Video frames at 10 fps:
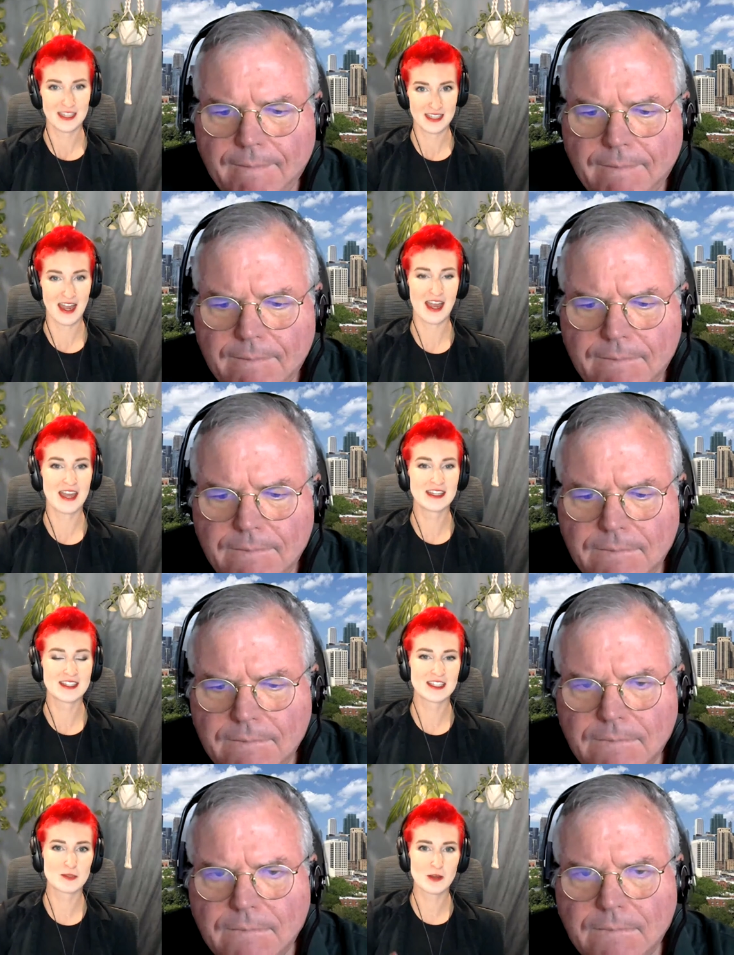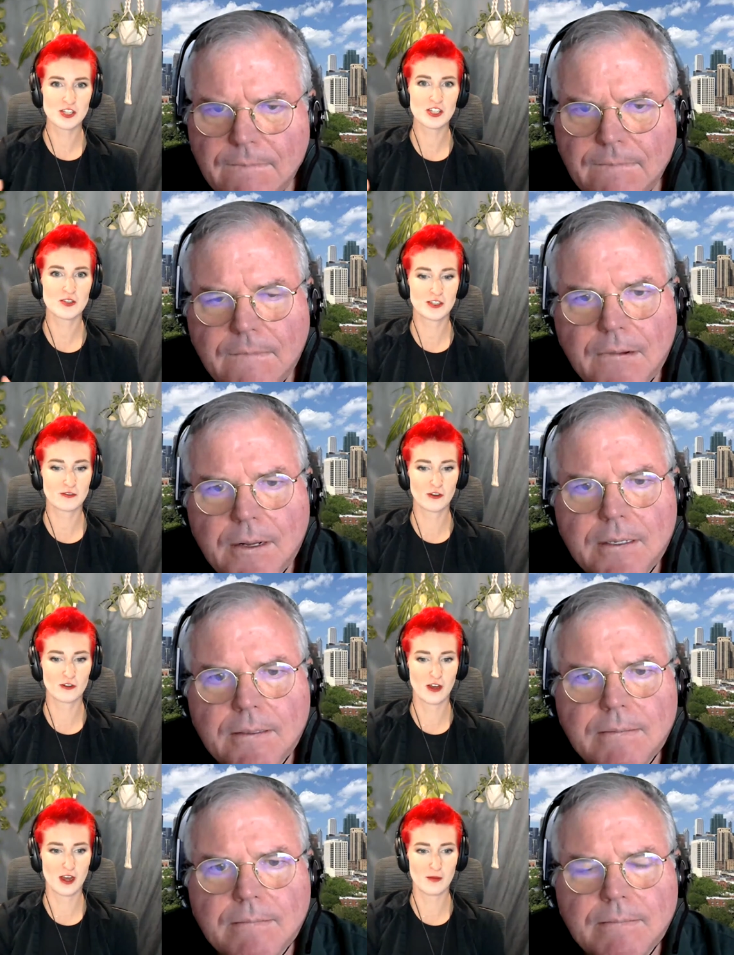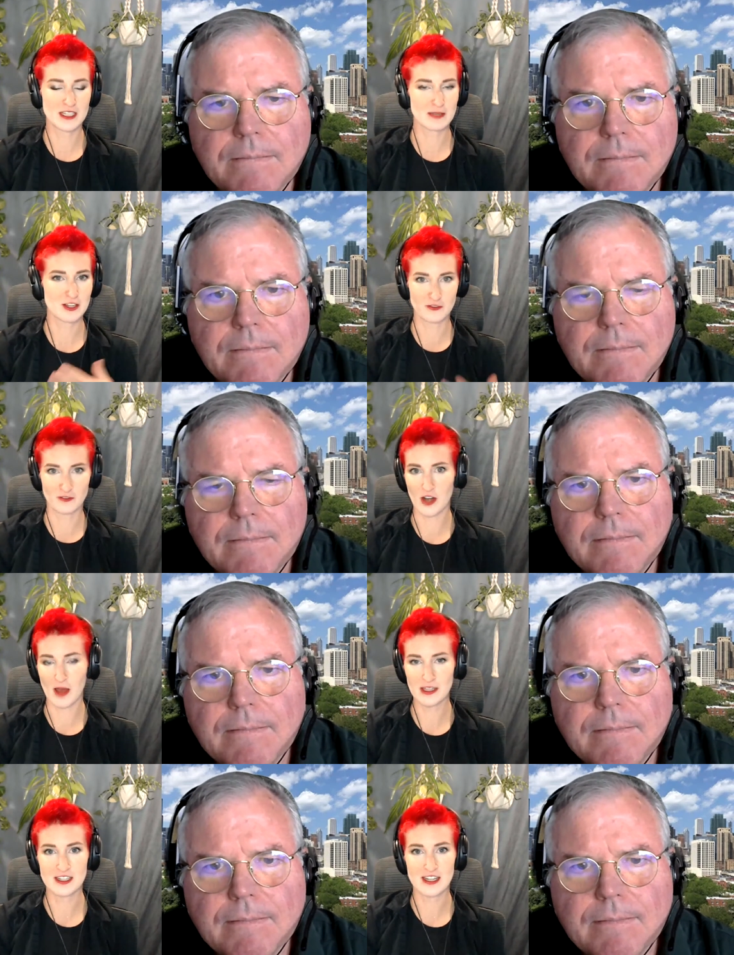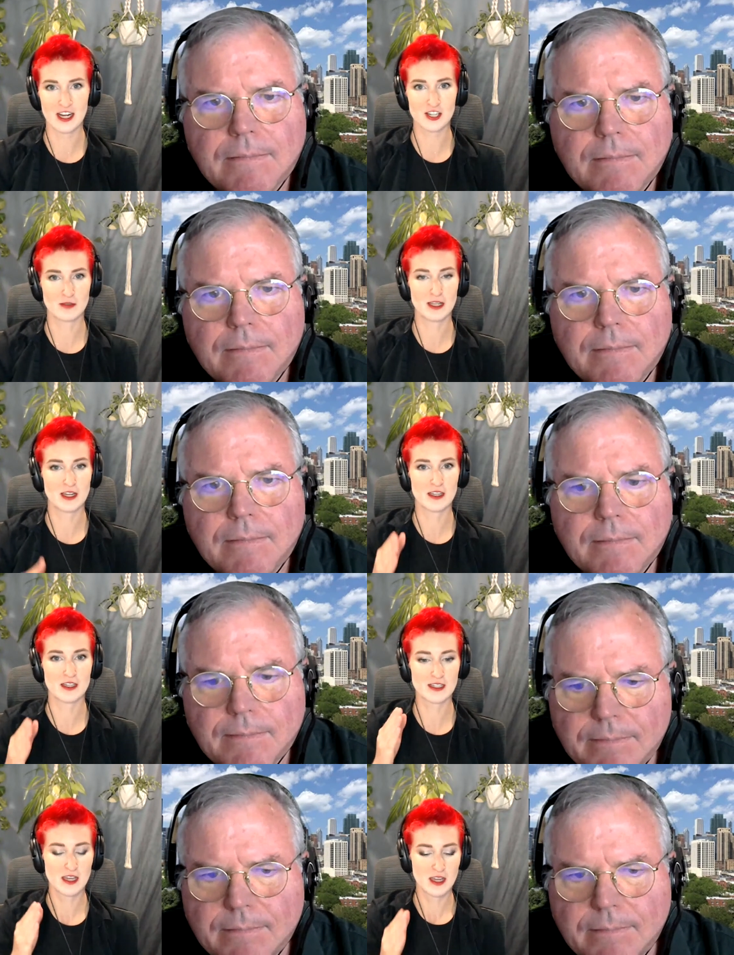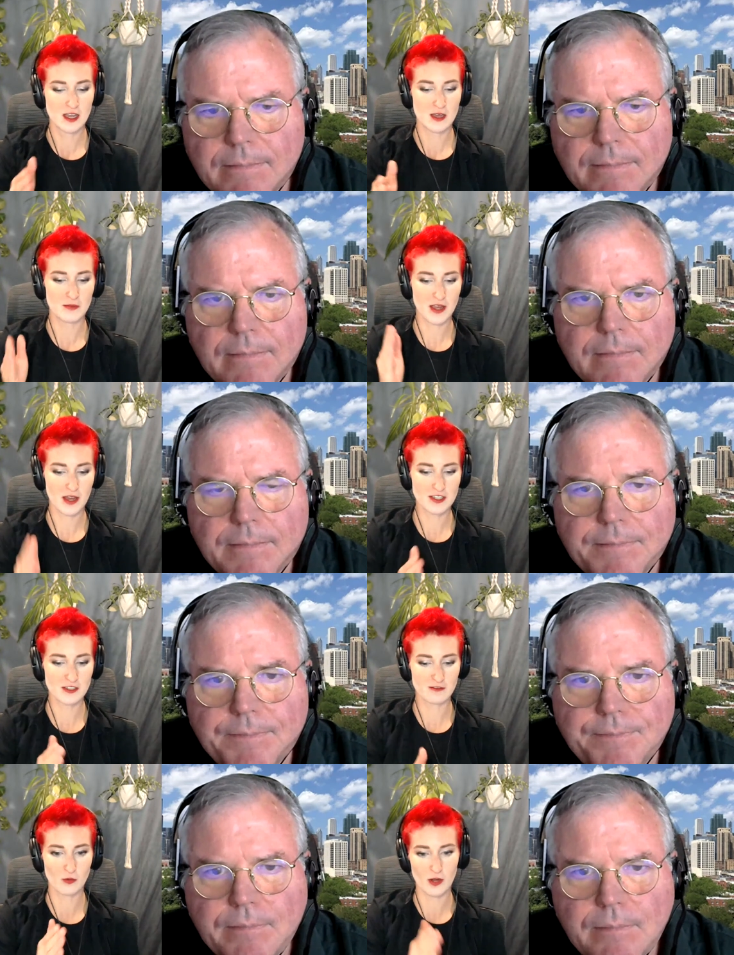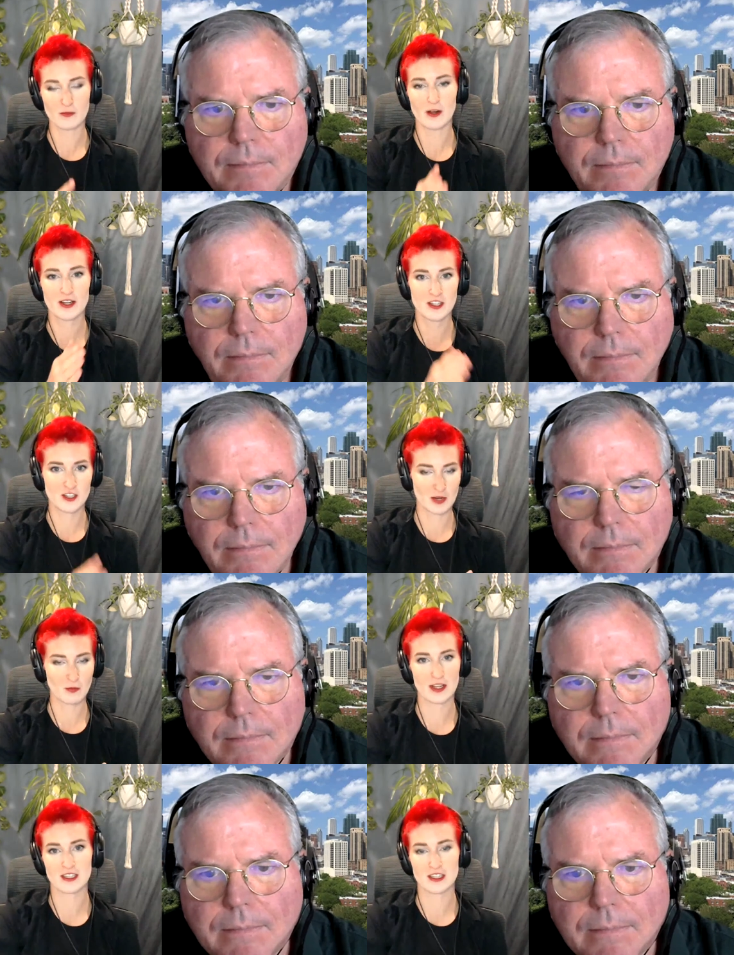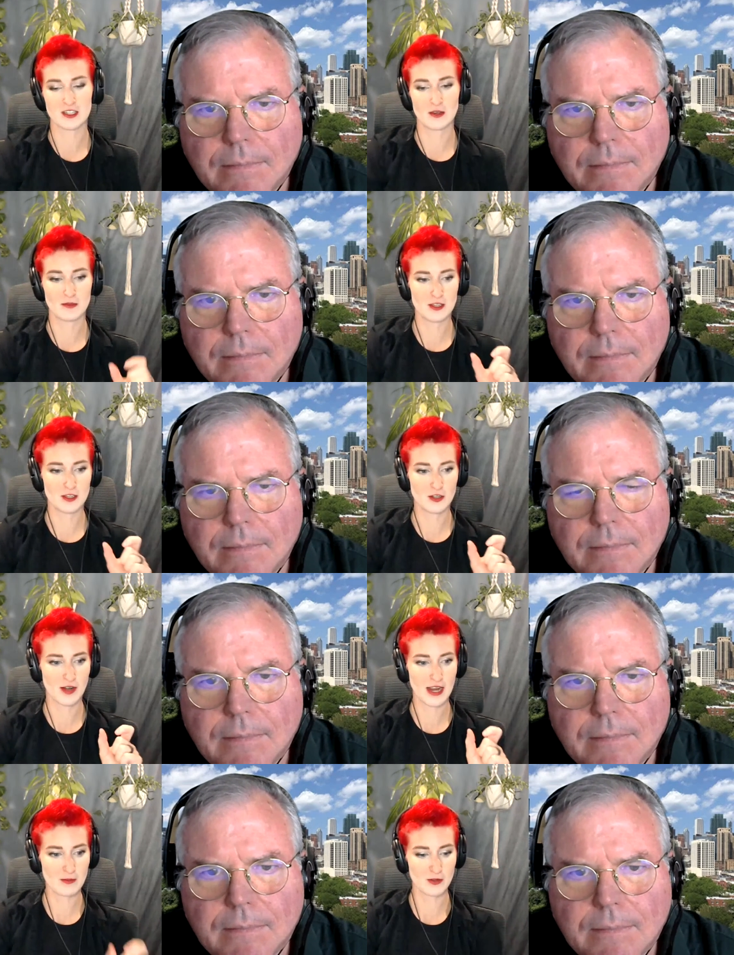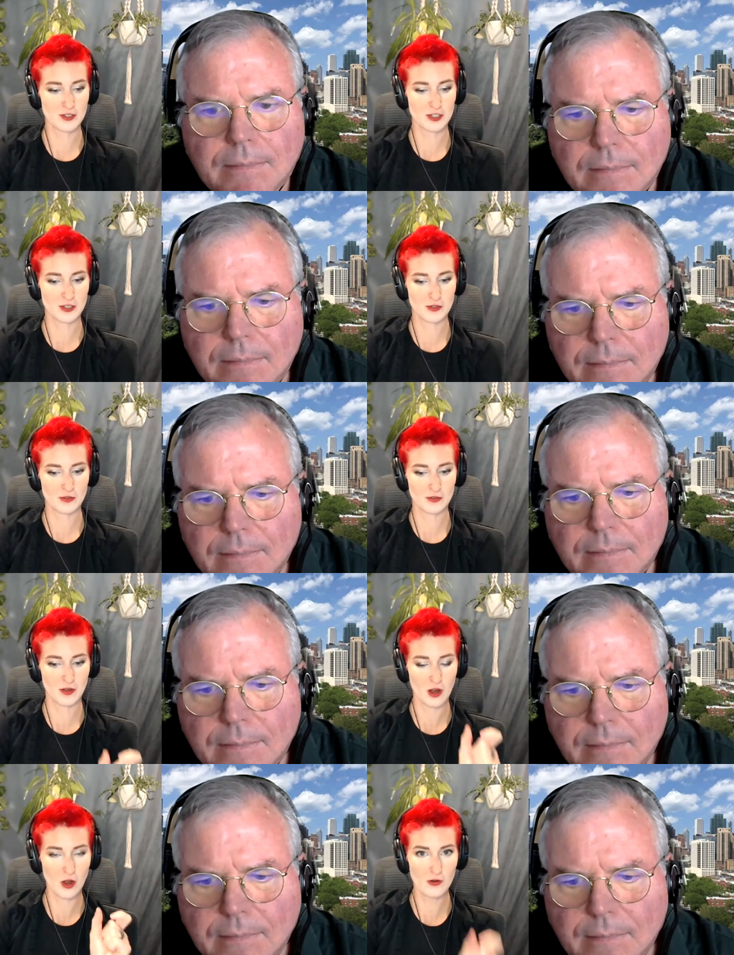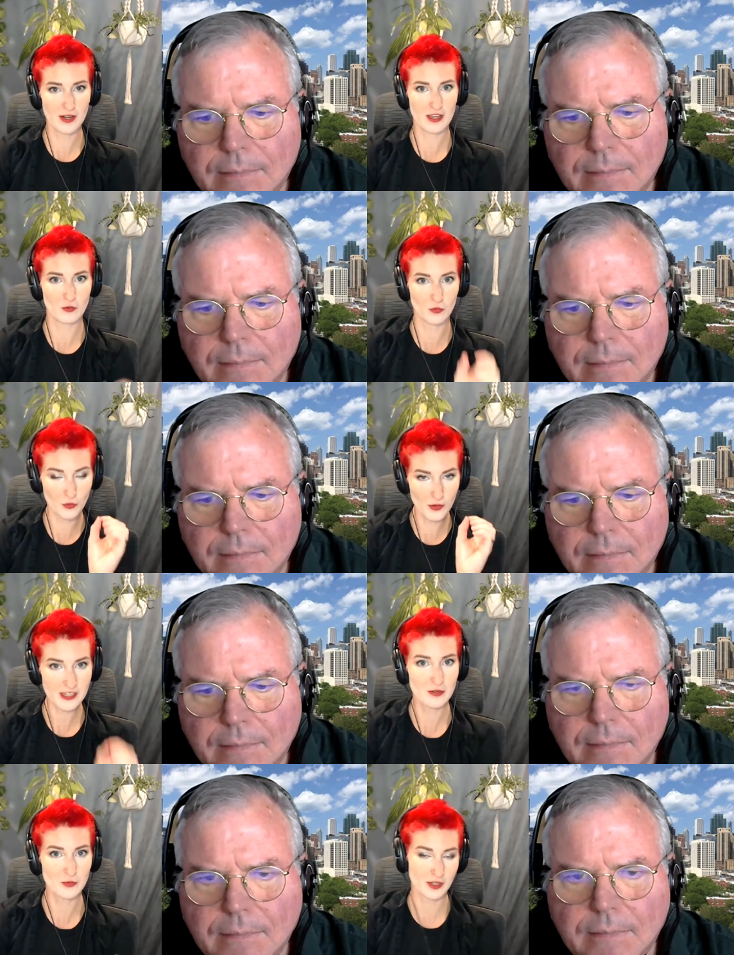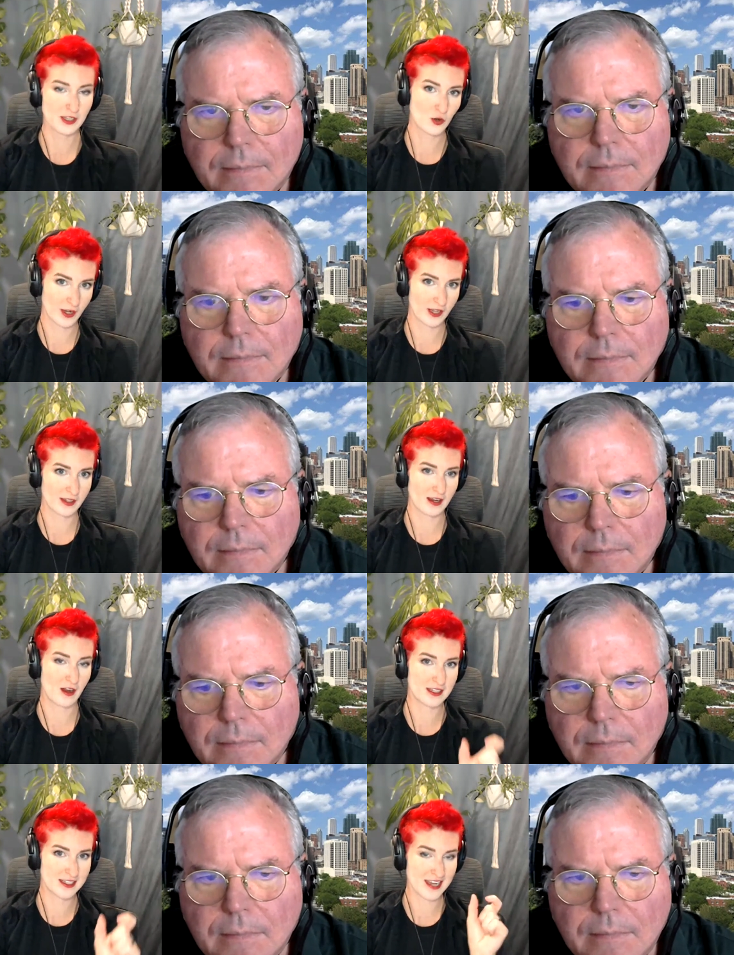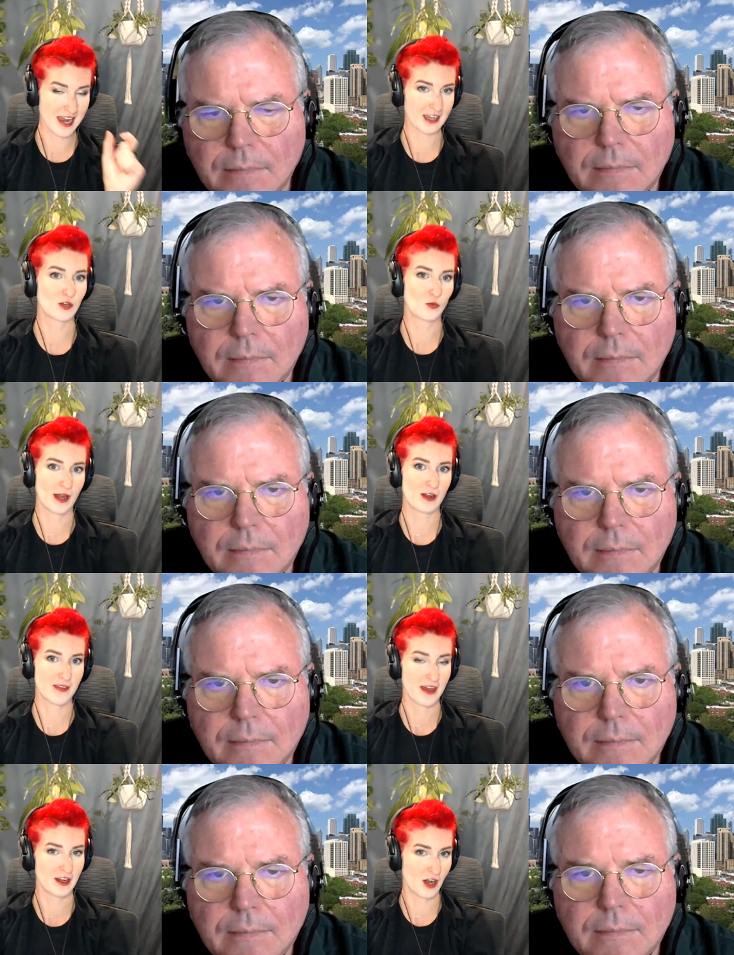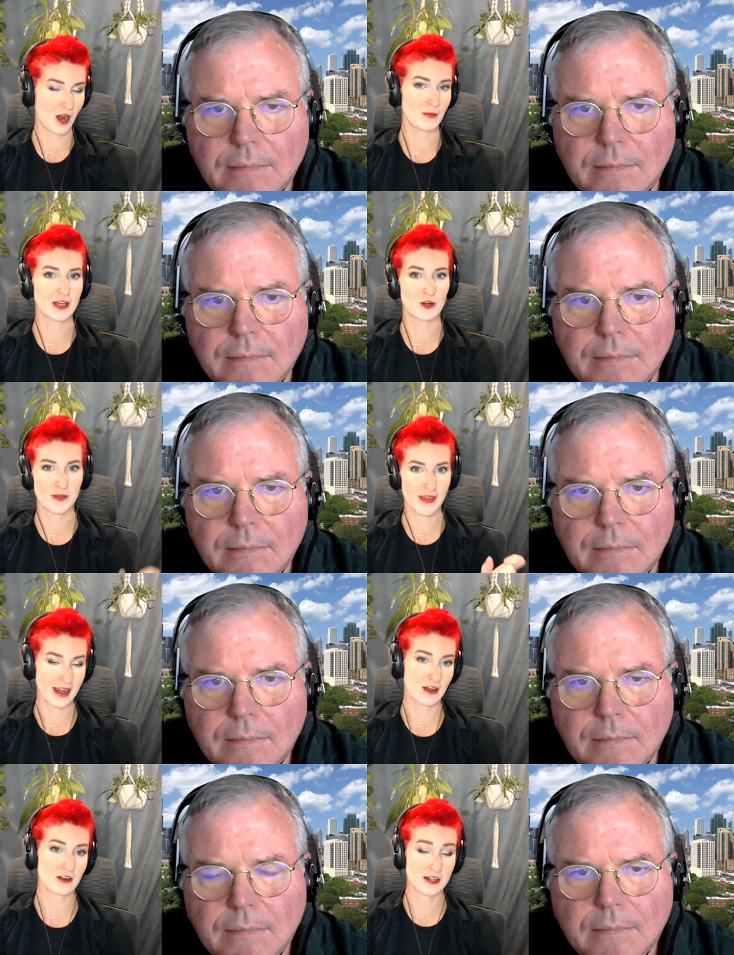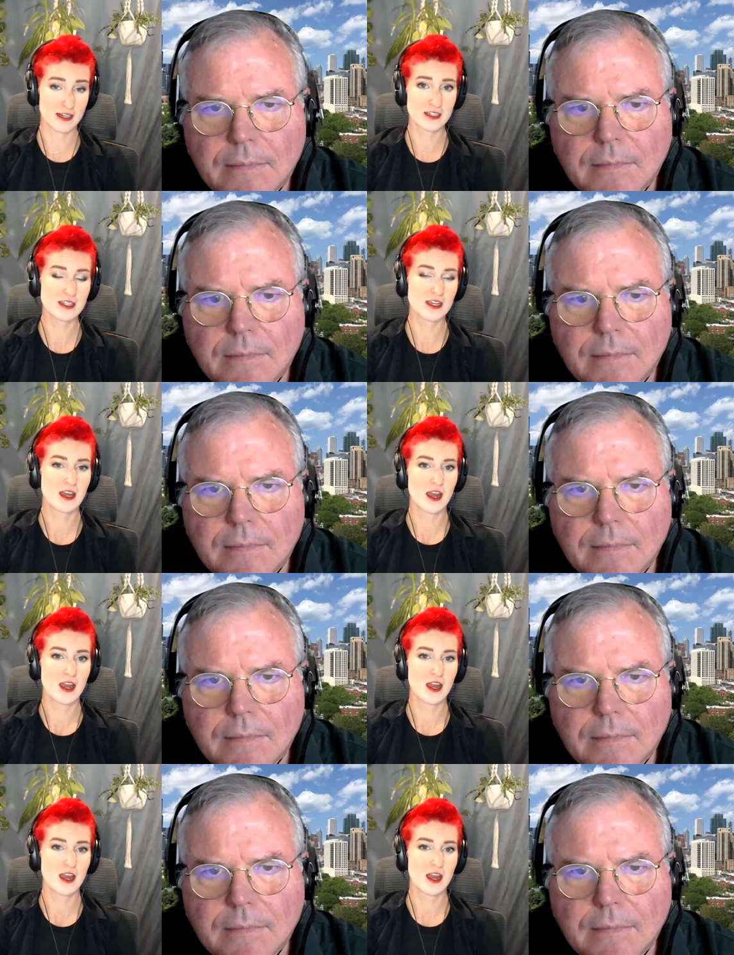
Speaker 1: Yeah, and it's especially useful, um, as I mentioned, for anomaly detection because because of the watermarks in the checkpointing system, you're able to hone in really, really quickly on exactly where that anomaly or where that error is,